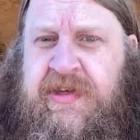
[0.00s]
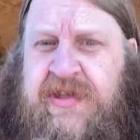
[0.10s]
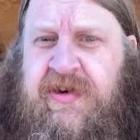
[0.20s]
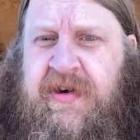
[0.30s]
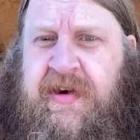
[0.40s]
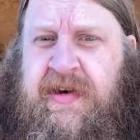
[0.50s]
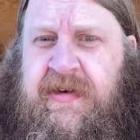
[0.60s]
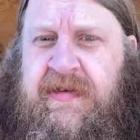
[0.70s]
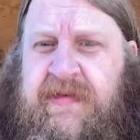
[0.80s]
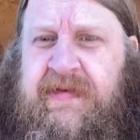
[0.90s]
Stark.
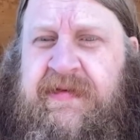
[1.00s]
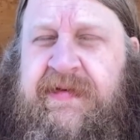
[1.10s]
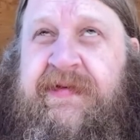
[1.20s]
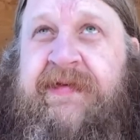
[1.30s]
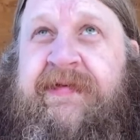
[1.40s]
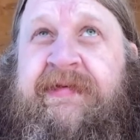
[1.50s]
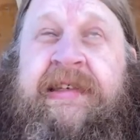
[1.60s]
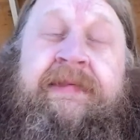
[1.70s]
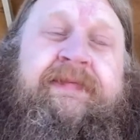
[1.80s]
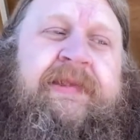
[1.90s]

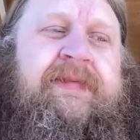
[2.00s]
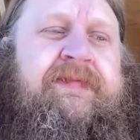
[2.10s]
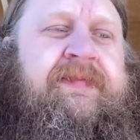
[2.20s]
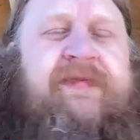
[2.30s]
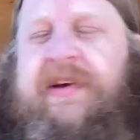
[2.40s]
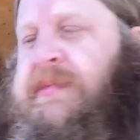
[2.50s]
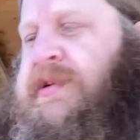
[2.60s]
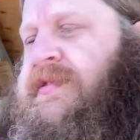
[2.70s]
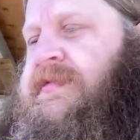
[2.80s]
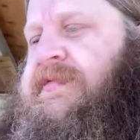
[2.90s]
Yeah, well,
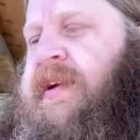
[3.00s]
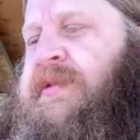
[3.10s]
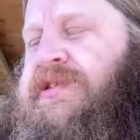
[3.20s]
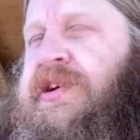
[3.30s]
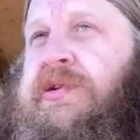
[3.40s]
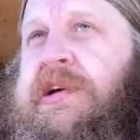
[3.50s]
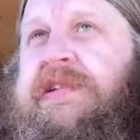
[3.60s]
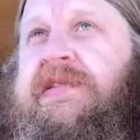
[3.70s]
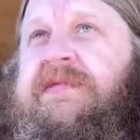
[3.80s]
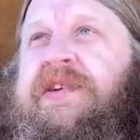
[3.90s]
famous
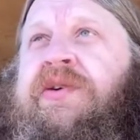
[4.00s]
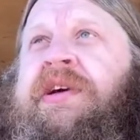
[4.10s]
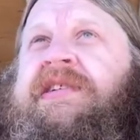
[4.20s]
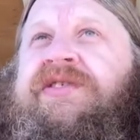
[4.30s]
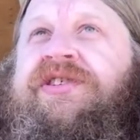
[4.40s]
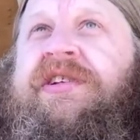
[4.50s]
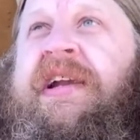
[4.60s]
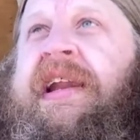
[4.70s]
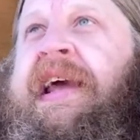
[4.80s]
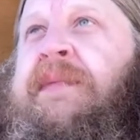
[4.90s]
Tonys. Tony is just a
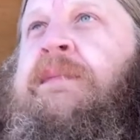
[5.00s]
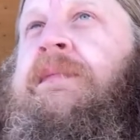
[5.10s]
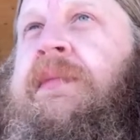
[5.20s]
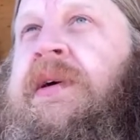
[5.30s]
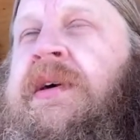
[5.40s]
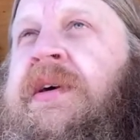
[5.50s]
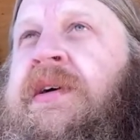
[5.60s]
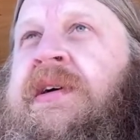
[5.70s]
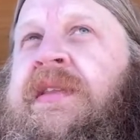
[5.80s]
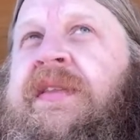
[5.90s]
name
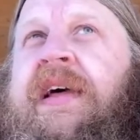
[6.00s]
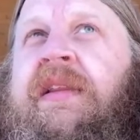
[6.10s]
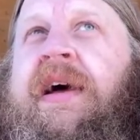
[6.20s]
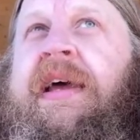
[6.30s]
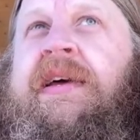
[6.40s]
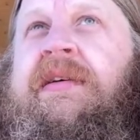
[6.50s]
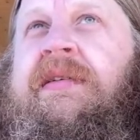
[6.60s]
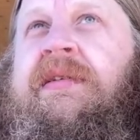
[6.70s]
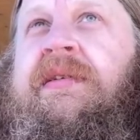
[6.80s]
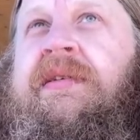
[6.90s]
that, like,
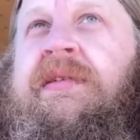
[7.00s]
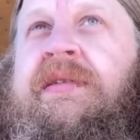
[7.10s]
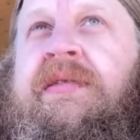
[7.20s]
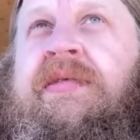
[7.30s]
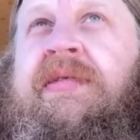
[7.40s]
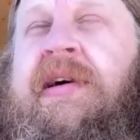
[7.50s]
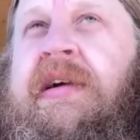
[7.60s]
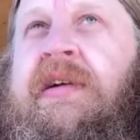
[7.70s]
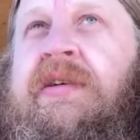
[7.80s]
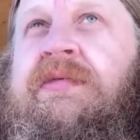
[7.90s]
I
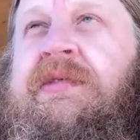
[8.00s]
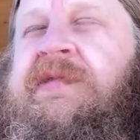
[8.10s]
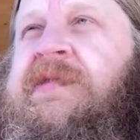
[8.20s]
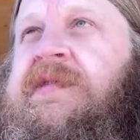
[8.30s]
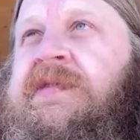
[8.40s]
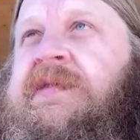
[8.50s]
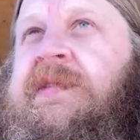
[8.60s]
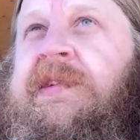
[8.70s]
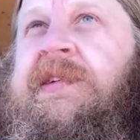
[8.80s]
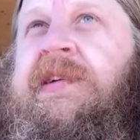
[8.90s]
don't know.
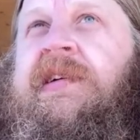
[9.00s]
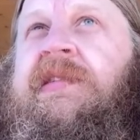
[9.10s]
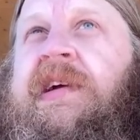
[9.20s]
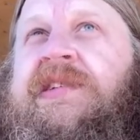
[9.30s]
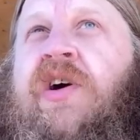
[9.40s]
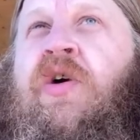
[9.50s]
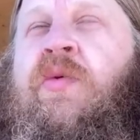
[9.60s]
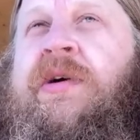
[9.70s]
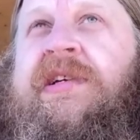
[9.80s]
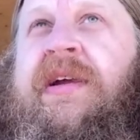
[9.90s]
It's
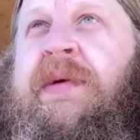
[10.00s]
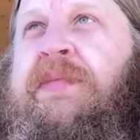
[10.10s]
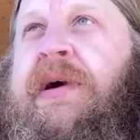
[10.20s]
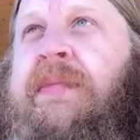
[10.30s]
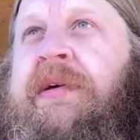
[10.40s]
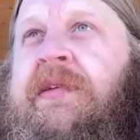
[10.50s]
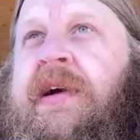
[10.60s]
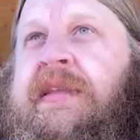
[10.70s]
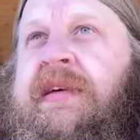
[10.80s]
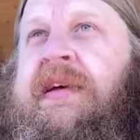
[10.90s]
always going to be
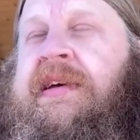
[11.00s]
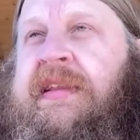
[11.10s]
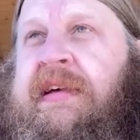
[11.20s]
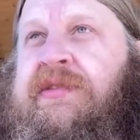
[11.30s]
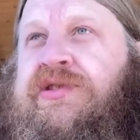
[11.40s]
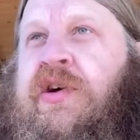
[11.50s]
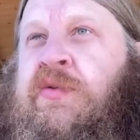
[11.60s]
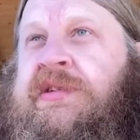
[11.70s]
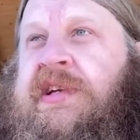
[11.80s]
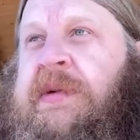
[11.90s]
popular, I think. I think there's
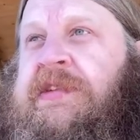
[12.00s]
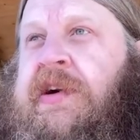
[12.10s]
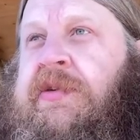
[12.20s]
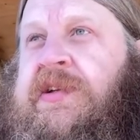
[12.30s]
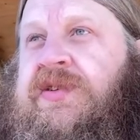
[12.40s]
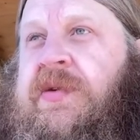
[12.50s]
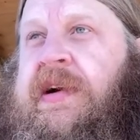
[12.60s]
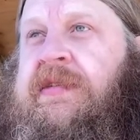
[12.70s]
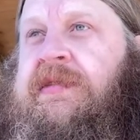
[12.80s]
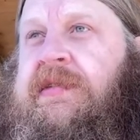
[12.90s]
always going to be Tonys
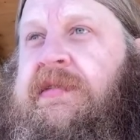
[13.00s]
around.